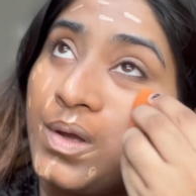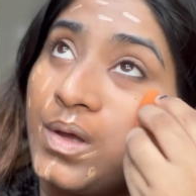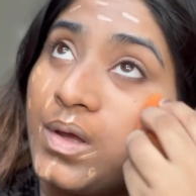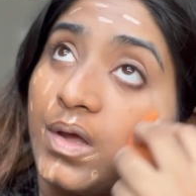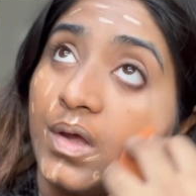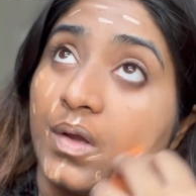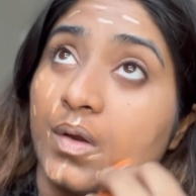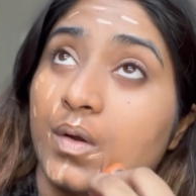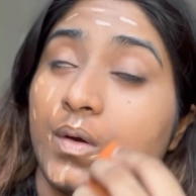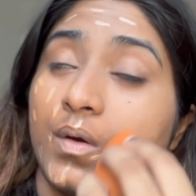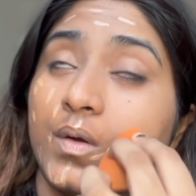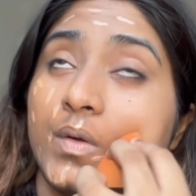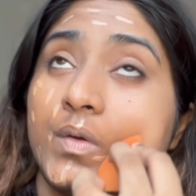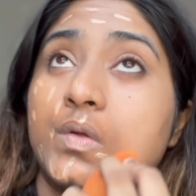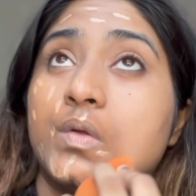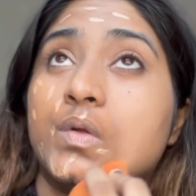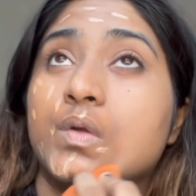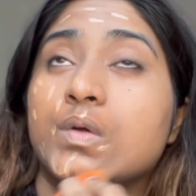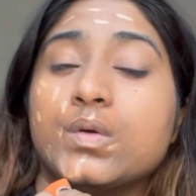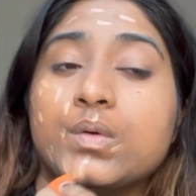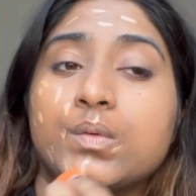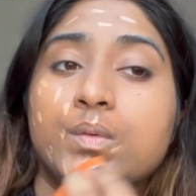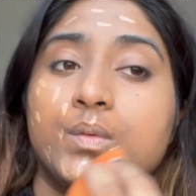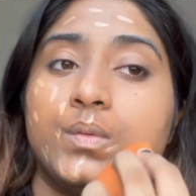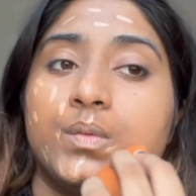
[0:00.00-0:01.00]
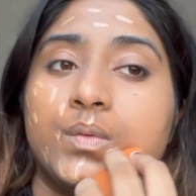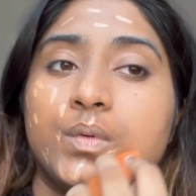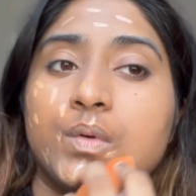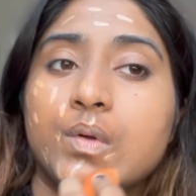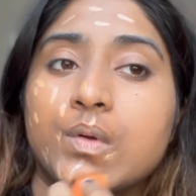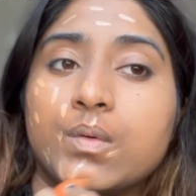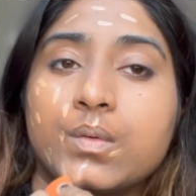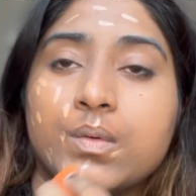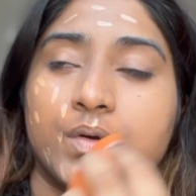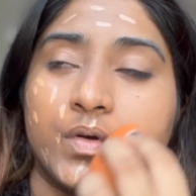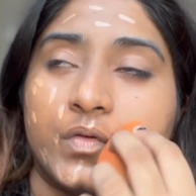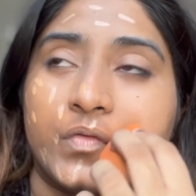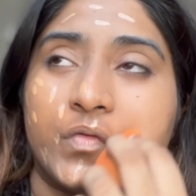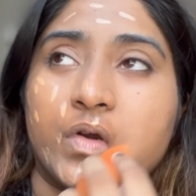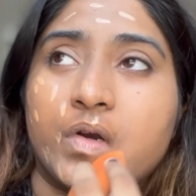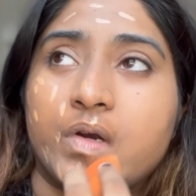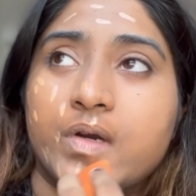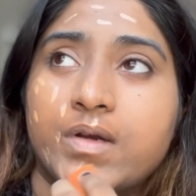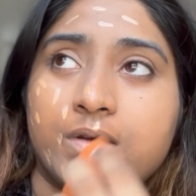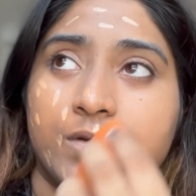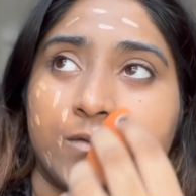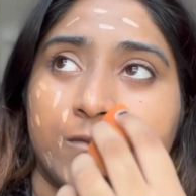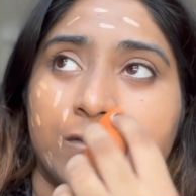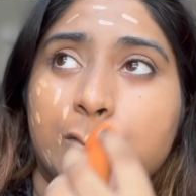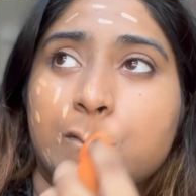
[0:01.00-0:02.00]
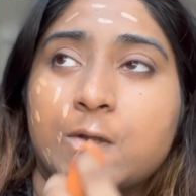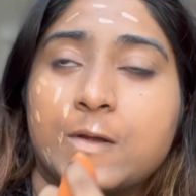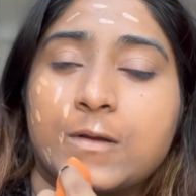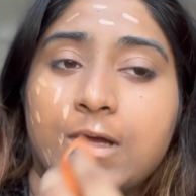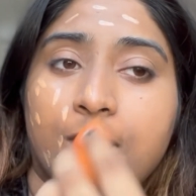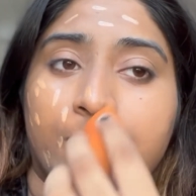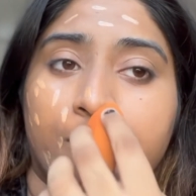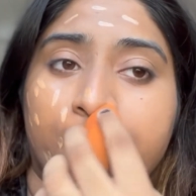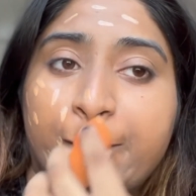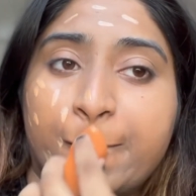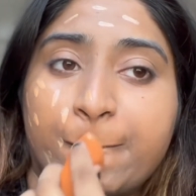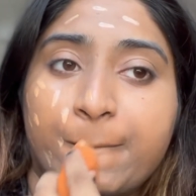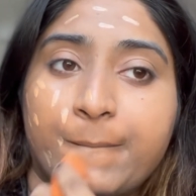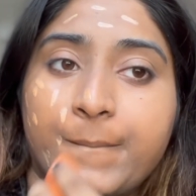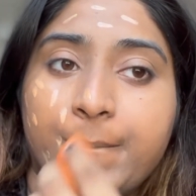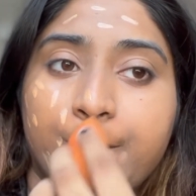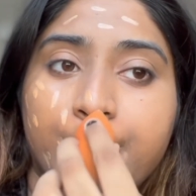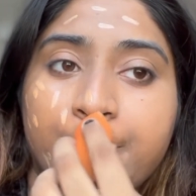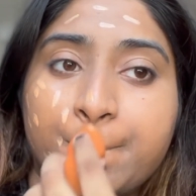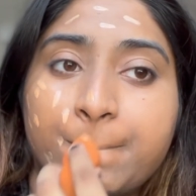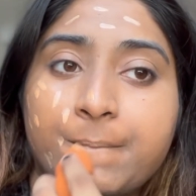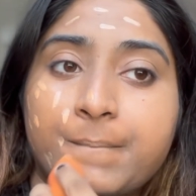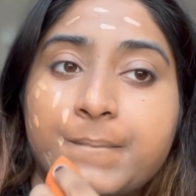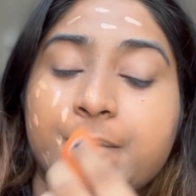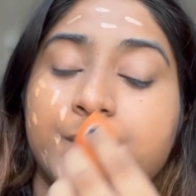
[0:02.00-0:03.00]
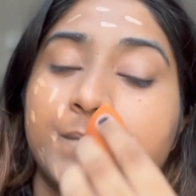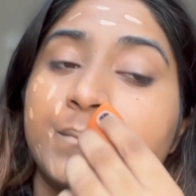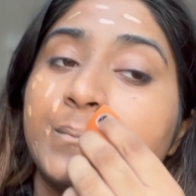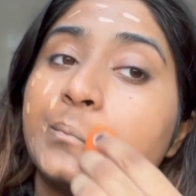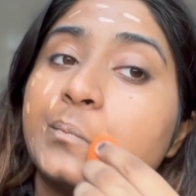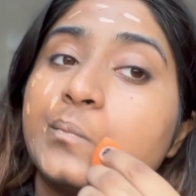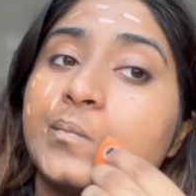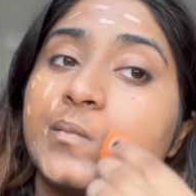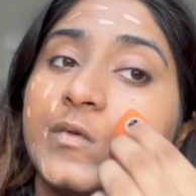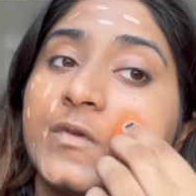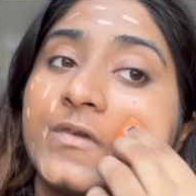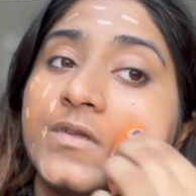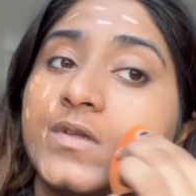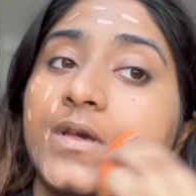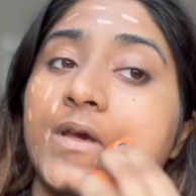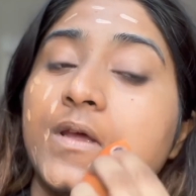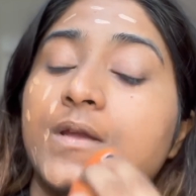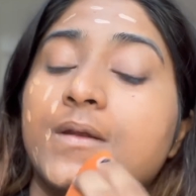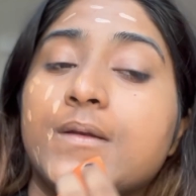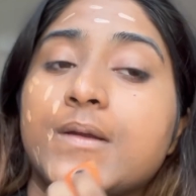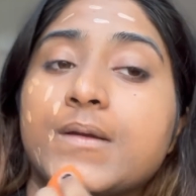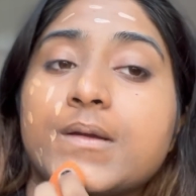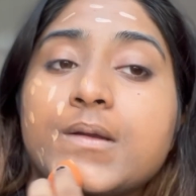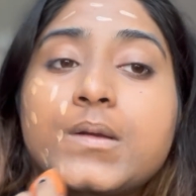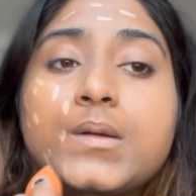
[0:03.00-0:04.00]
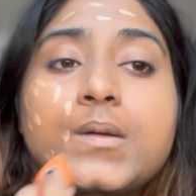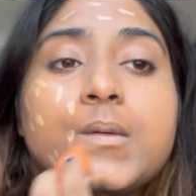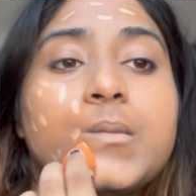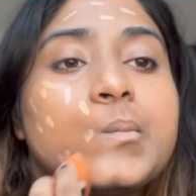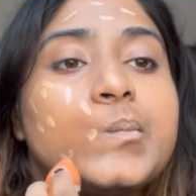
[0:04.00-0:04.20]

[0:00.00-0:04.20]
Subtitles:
and also, you know, a very light skin tint.